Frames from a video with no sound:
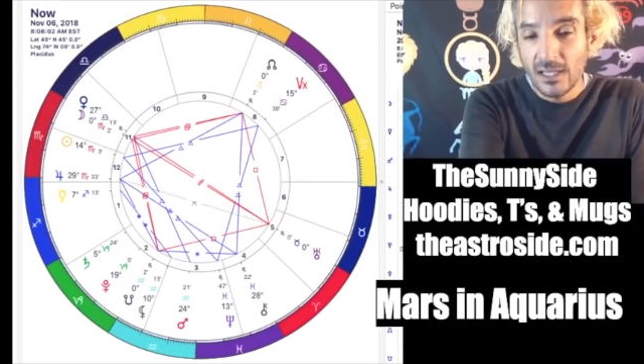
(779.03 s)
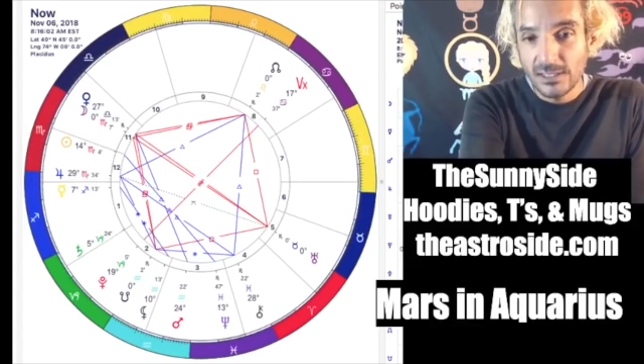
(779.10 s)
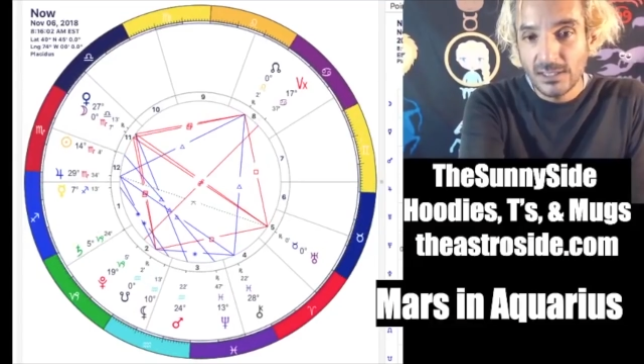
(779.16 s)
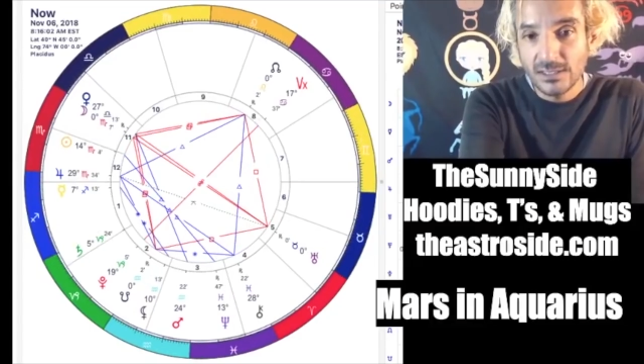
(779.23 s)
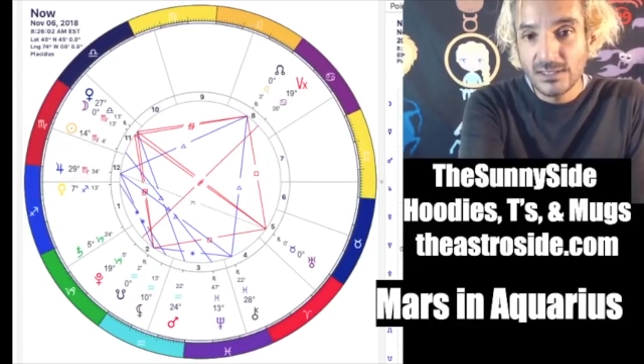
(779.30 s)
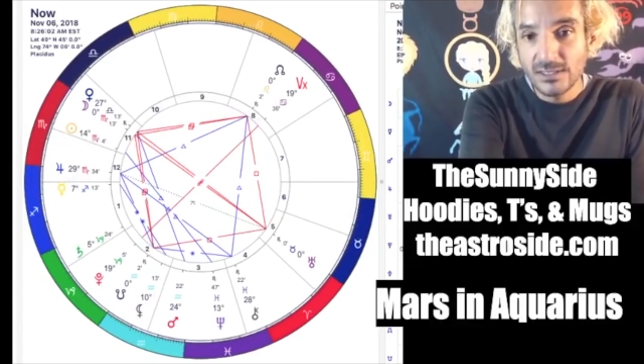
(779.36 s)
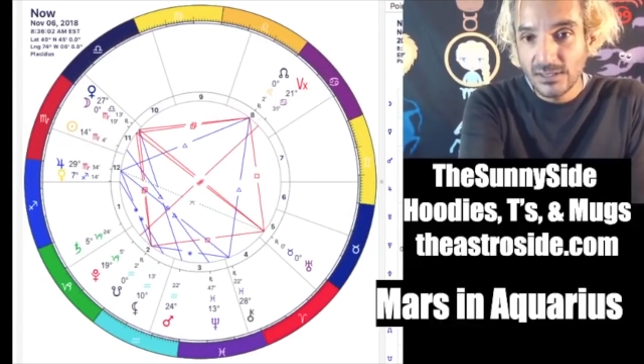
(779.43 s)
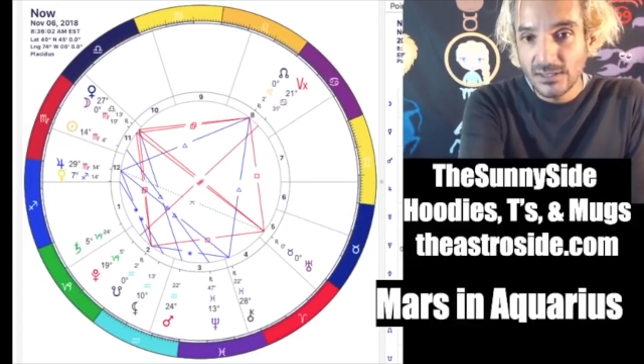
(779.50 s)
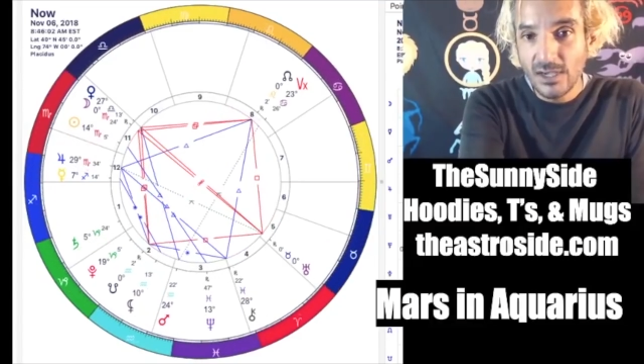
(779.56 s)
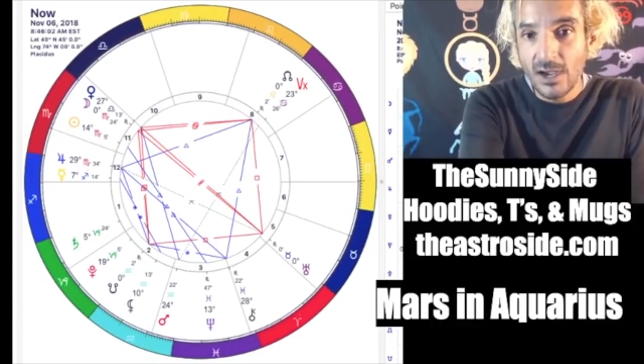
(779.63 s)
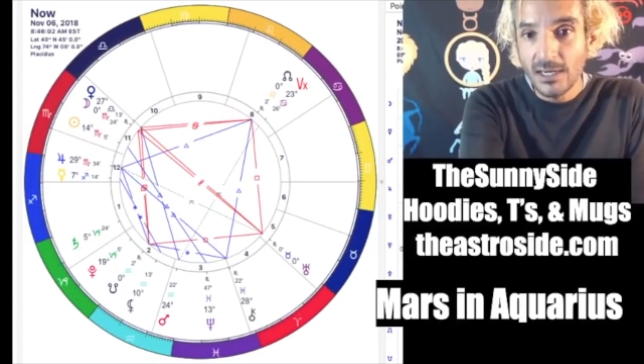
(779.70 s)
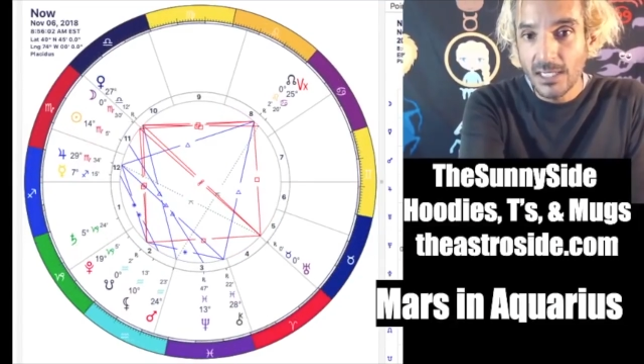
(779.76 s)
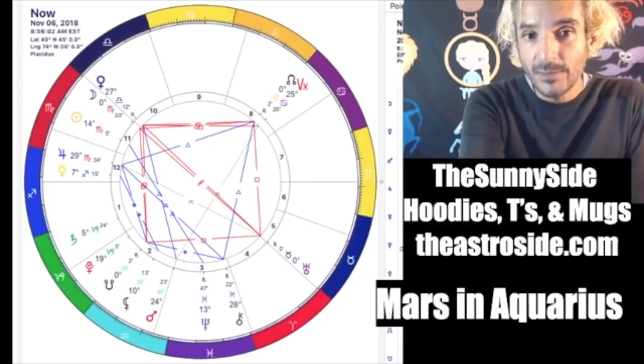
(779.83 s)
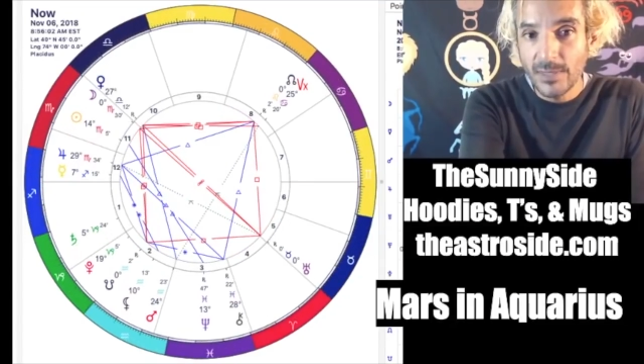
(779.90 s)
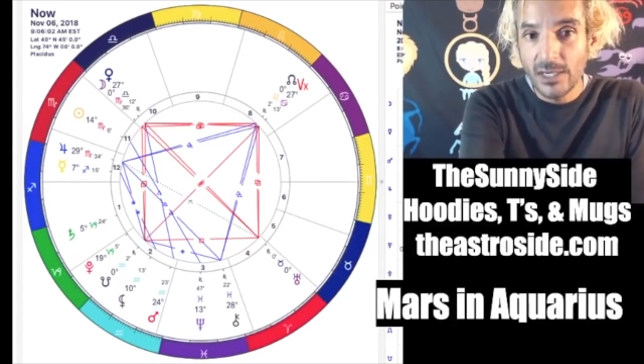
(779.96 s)
that
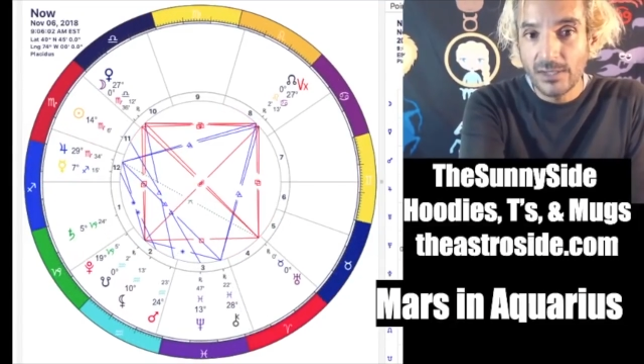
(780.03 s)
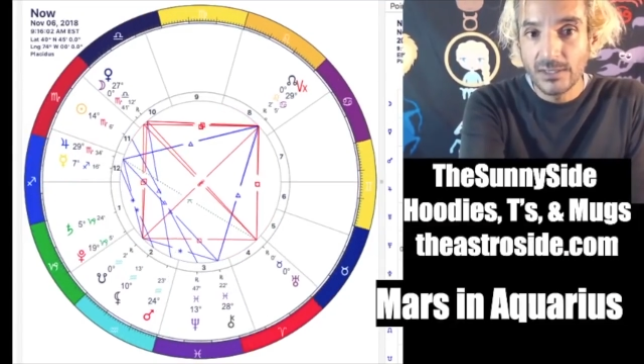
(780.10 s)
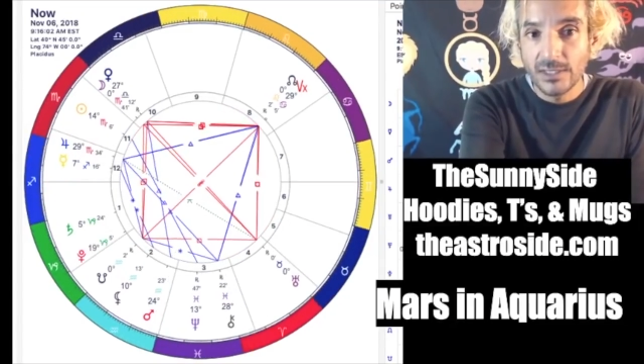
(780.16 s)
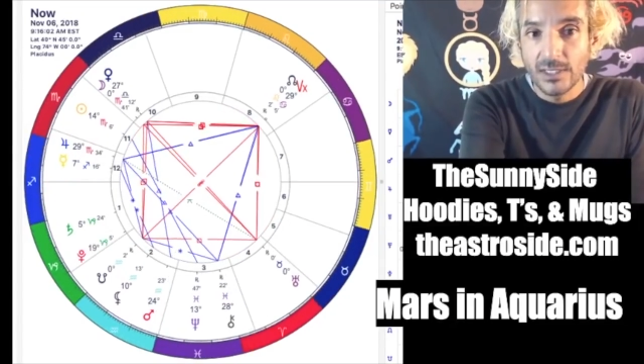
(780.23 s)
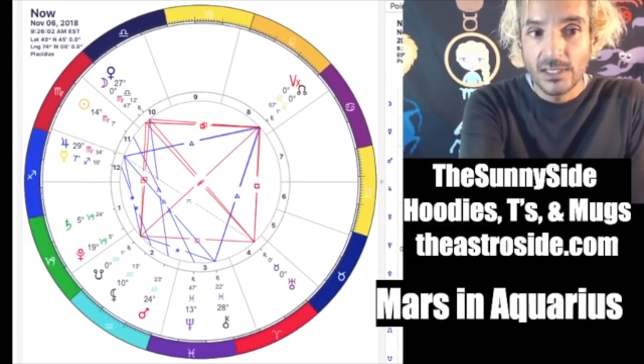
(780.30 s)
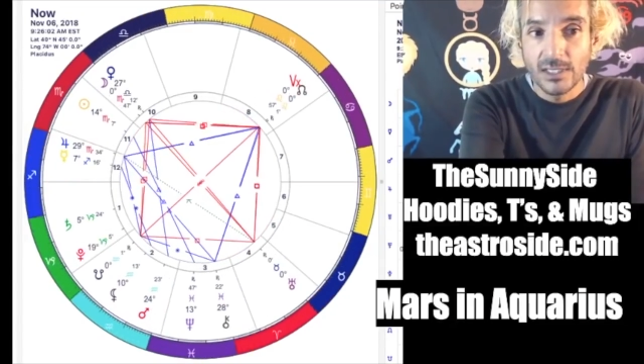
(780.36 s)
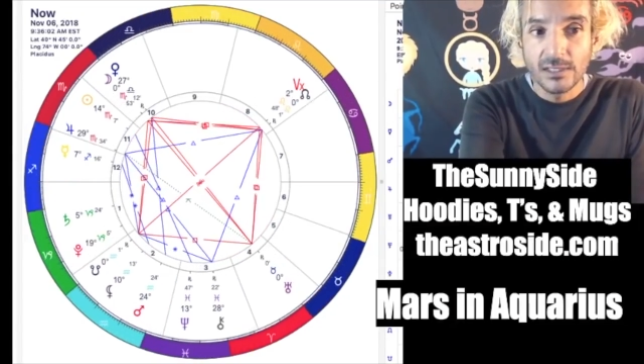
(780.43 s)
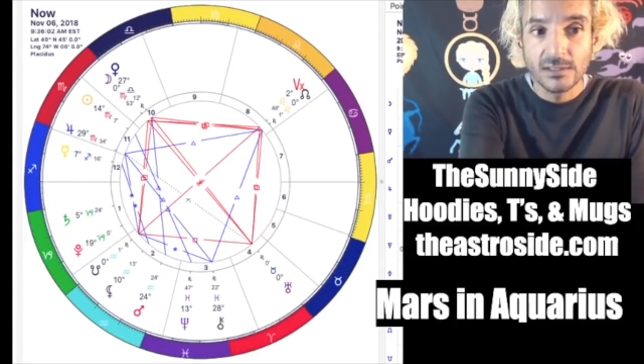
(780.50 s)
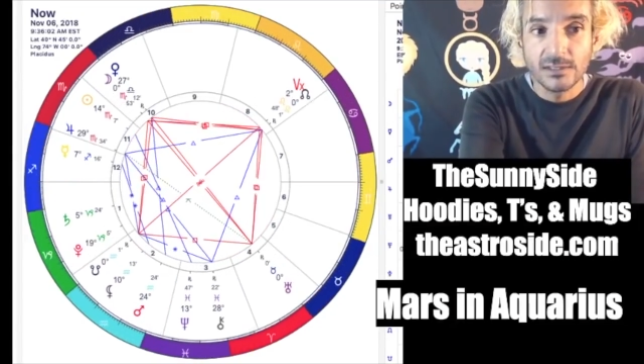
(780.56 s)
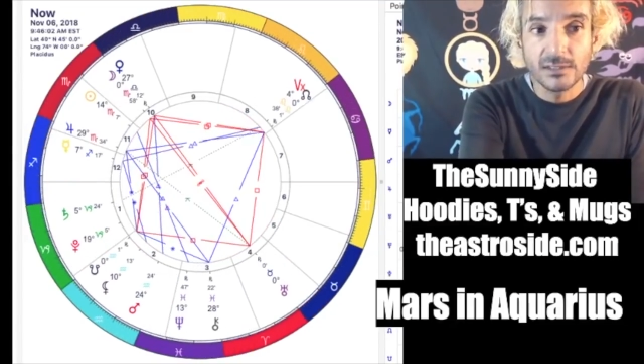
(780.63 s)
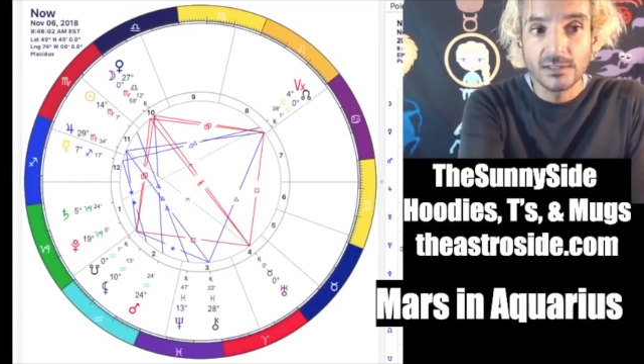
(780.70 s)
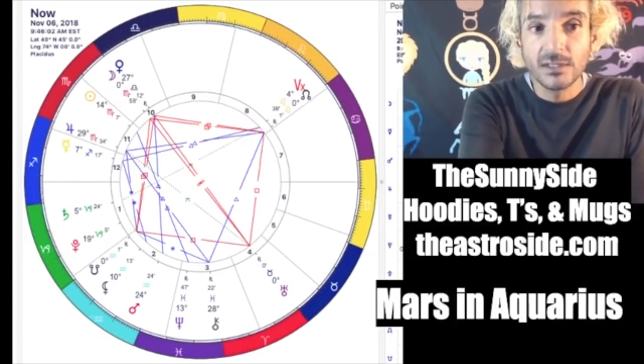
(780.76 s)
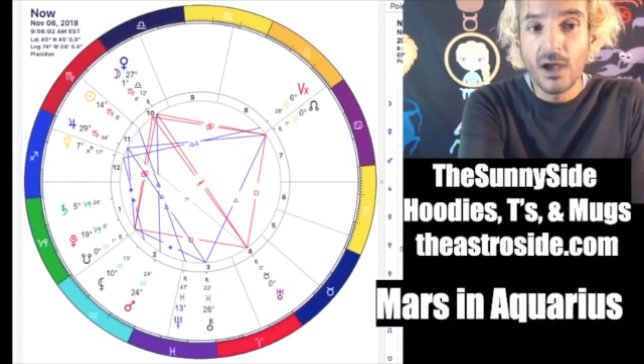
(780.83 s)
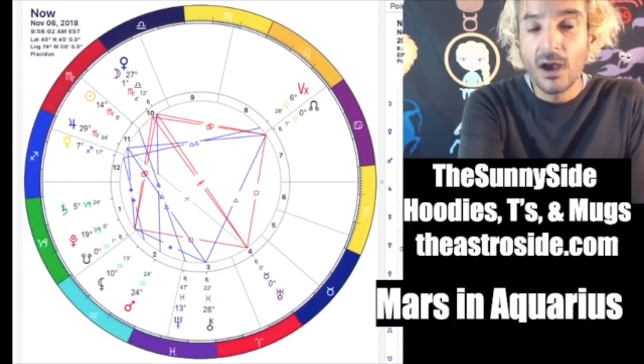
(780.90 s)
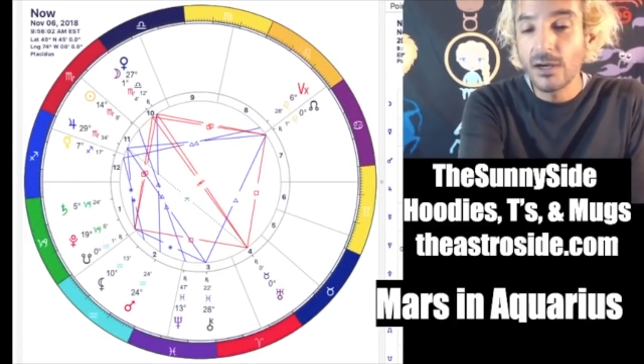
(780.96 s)
talk about
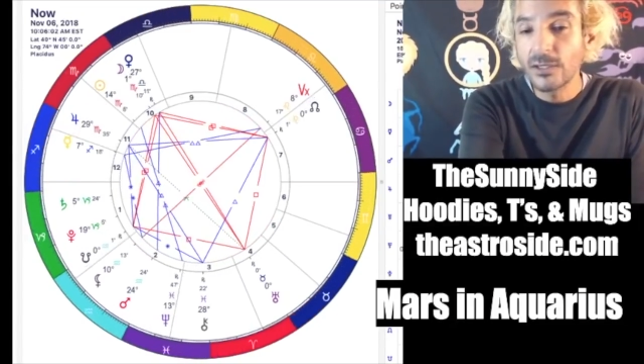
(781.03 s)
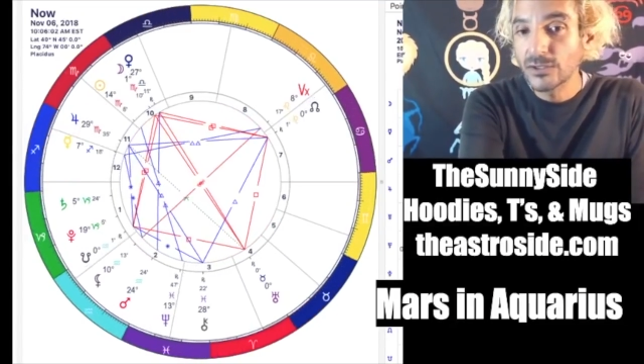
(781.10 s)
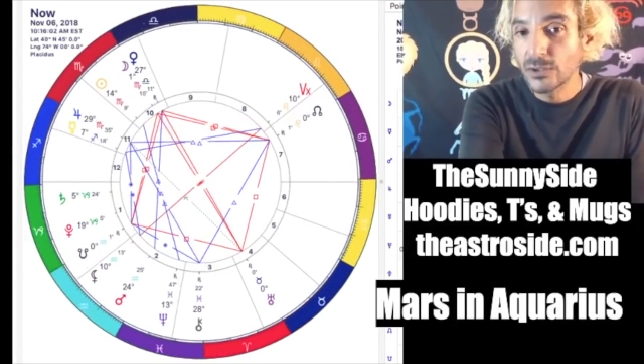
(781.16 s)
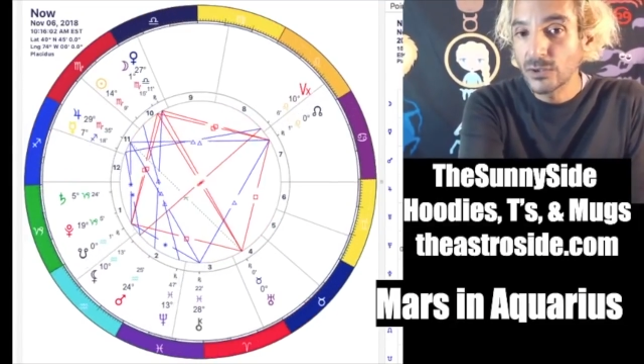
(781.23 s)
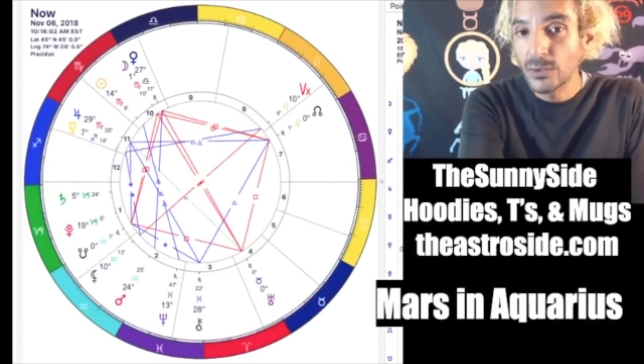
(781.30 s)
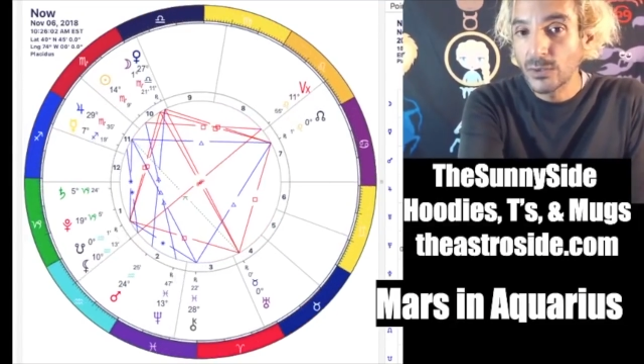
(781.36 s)
large